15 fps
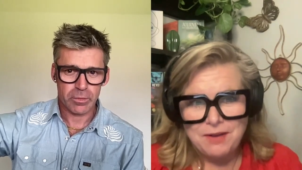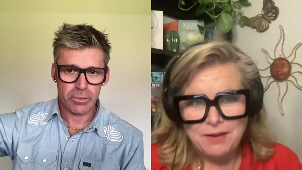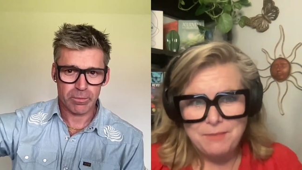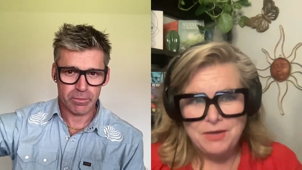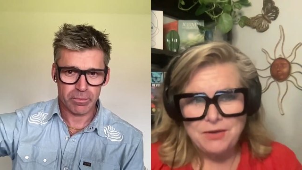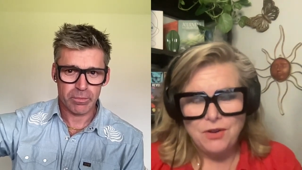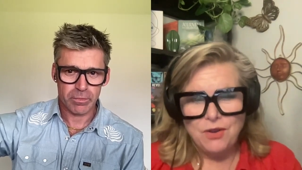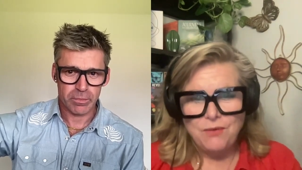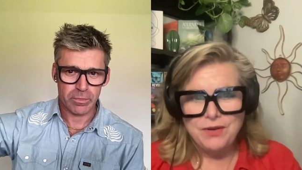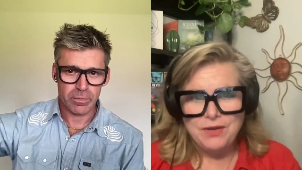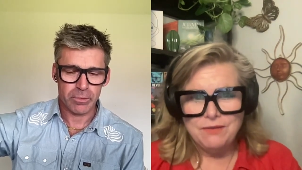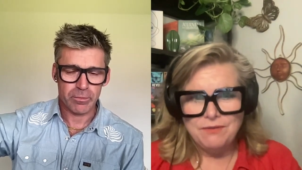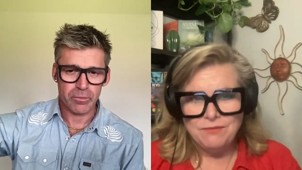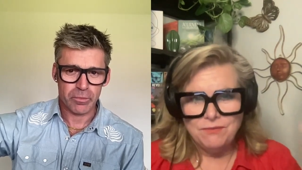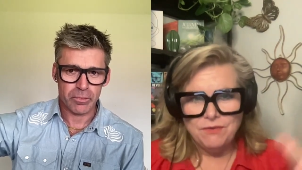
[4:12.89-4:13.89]
Speaker 1: I mean,
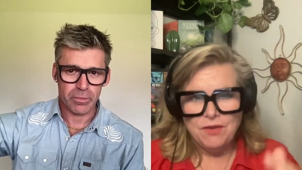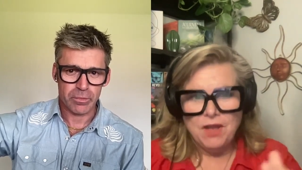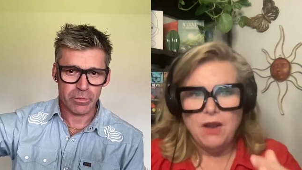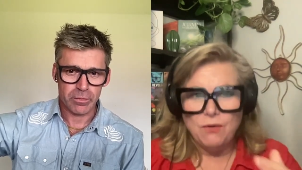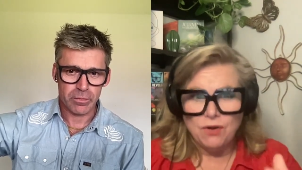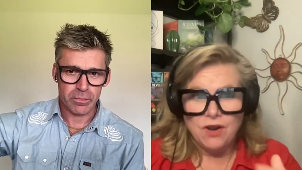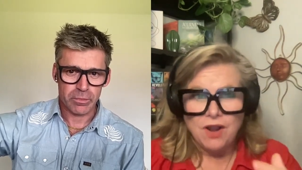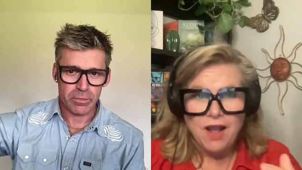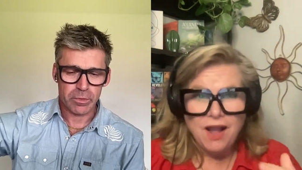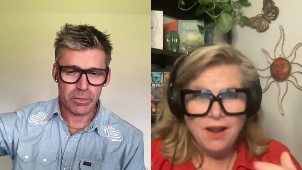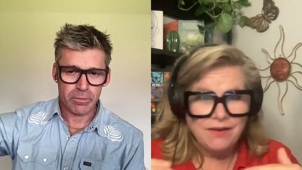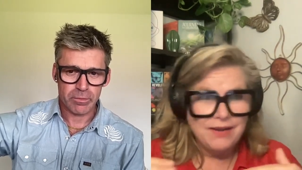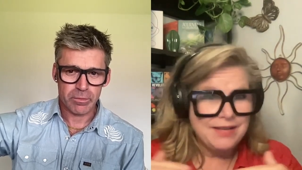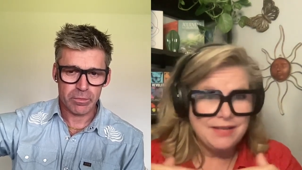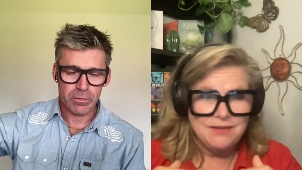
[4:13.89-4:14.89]
going
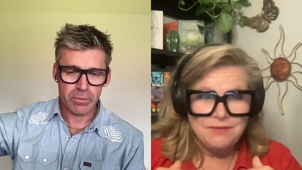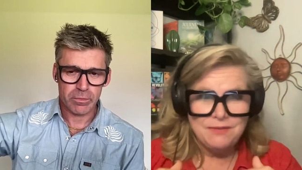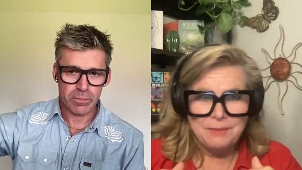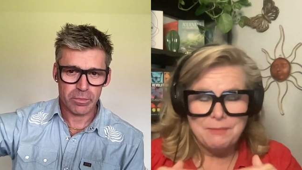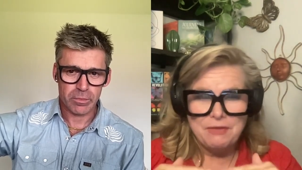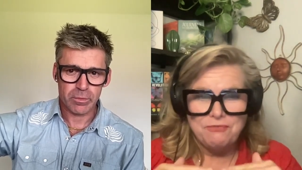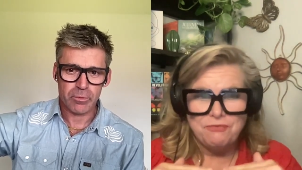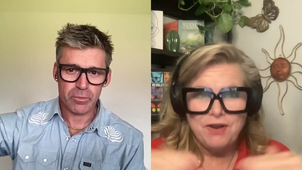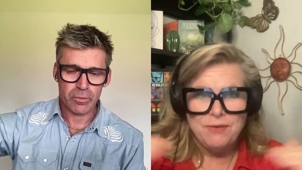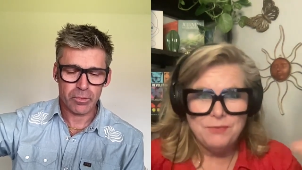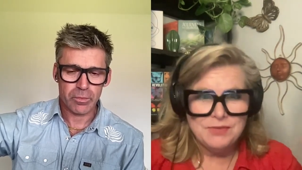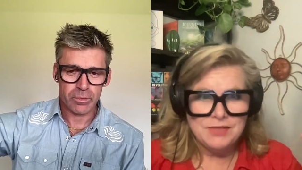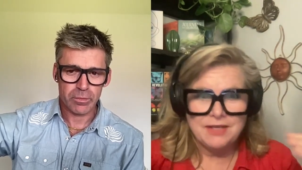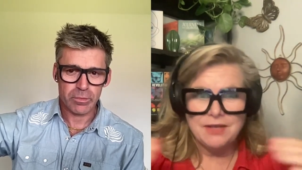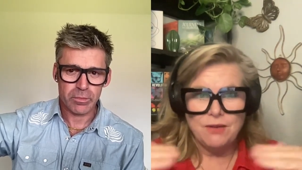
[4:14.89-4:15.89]
Aconcagua, like my friend
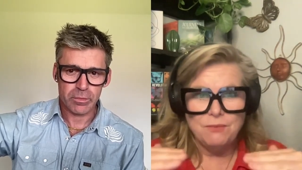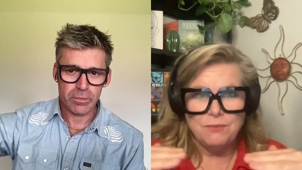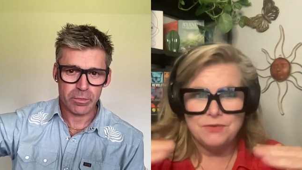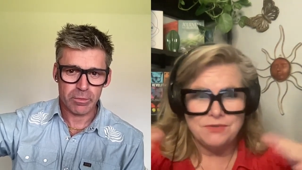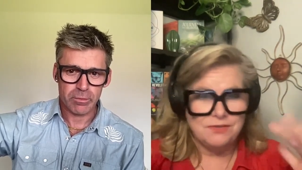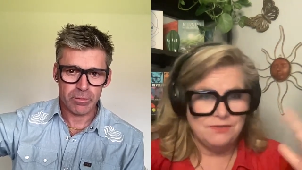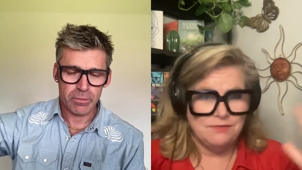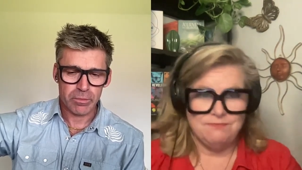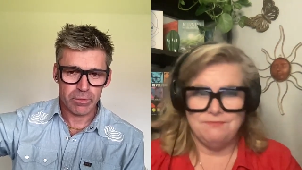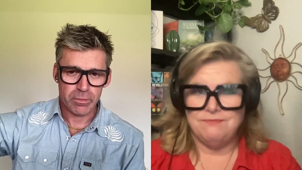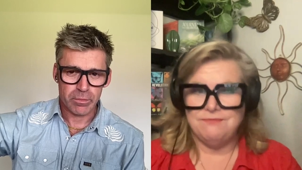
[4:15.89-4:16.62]
was like almost